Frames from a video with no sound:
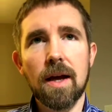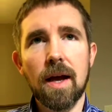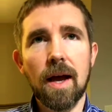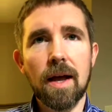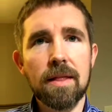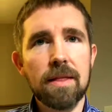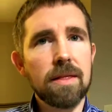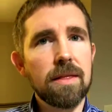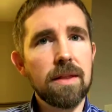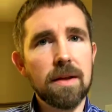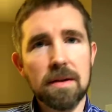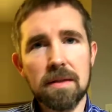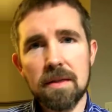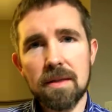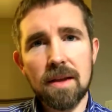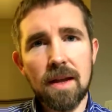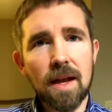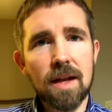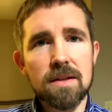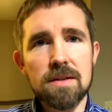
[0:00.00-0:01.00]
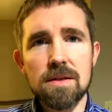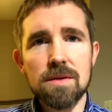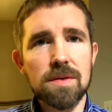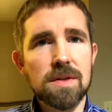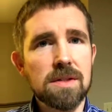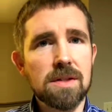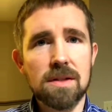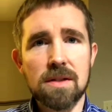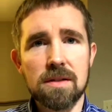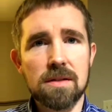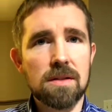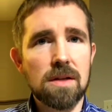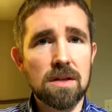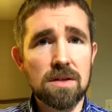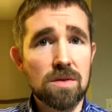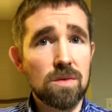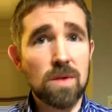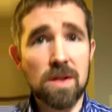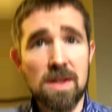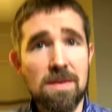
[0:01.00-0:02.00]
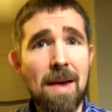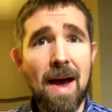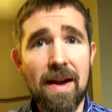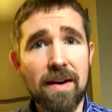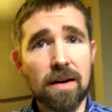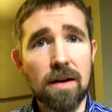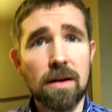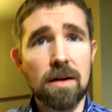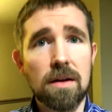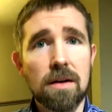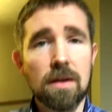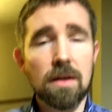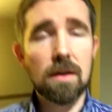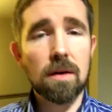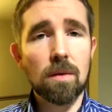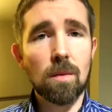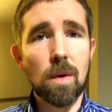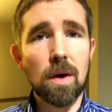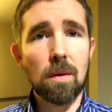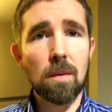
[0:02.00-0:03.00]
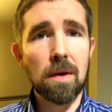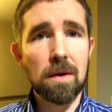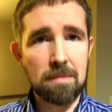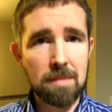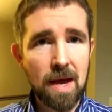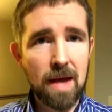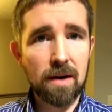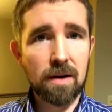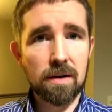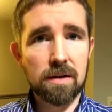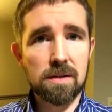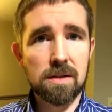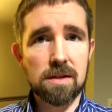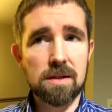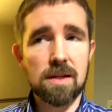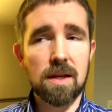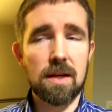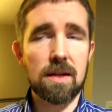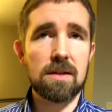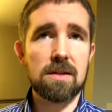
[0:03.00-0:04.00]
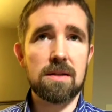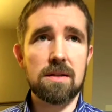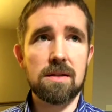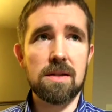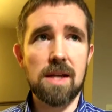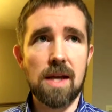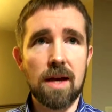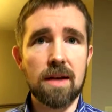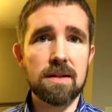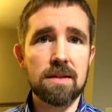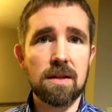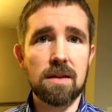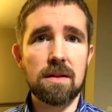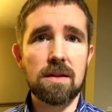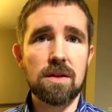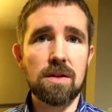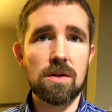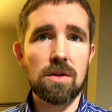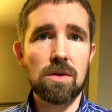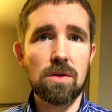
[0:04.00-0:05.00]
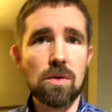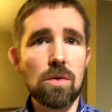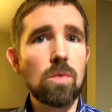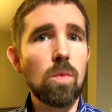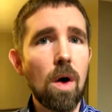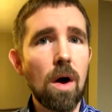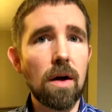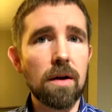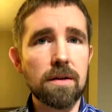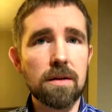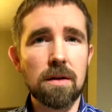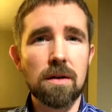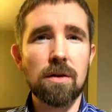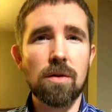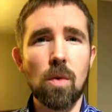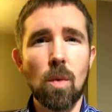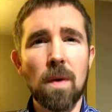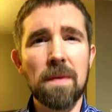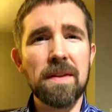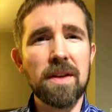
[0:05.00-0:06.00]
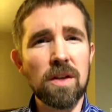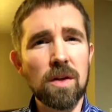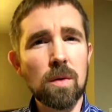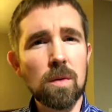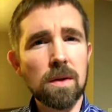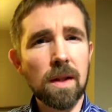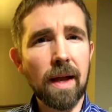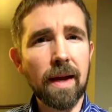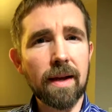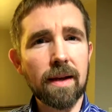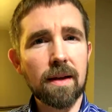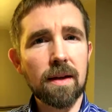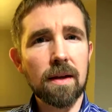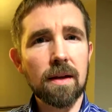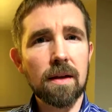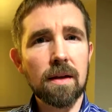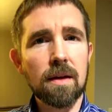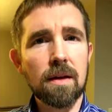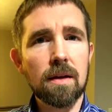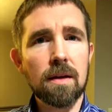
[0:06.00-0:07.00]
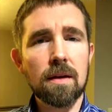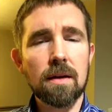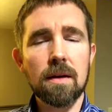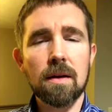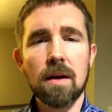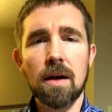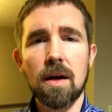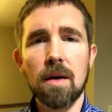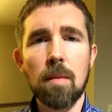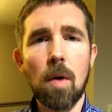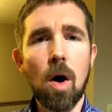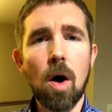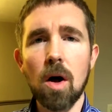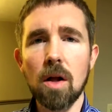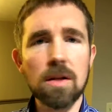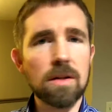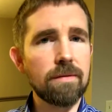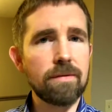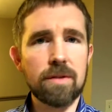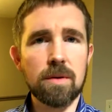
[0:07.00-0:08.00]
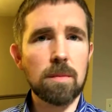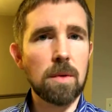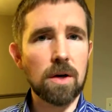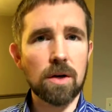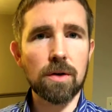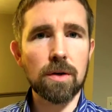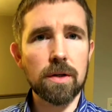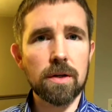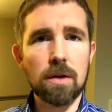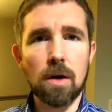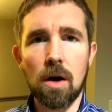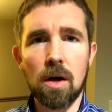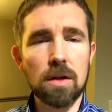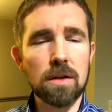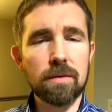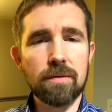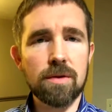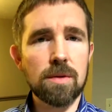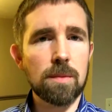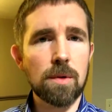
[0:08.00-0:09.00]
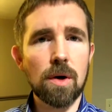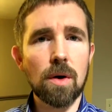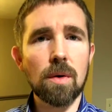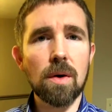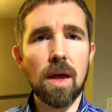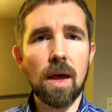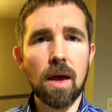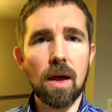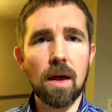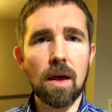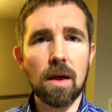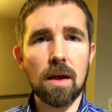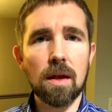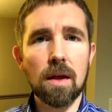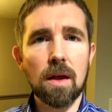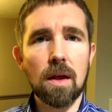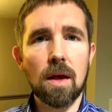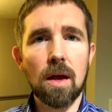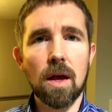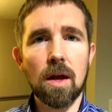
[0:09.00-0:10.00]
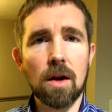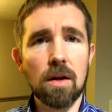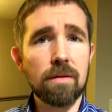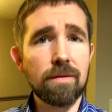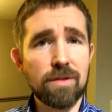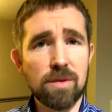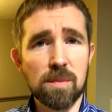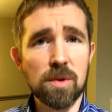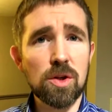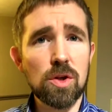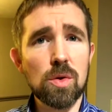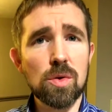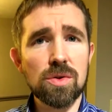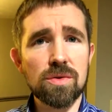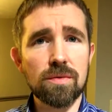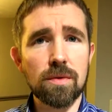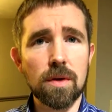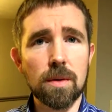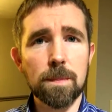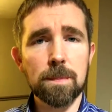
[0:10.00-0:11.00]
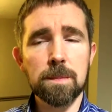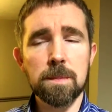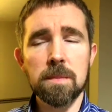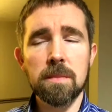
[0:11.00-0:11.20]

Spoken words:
And the answer is it doesn't really matter. What matters is that it's the accent that you want, or the one that you like. All of them are good, all of them are okay, and all of them are useful,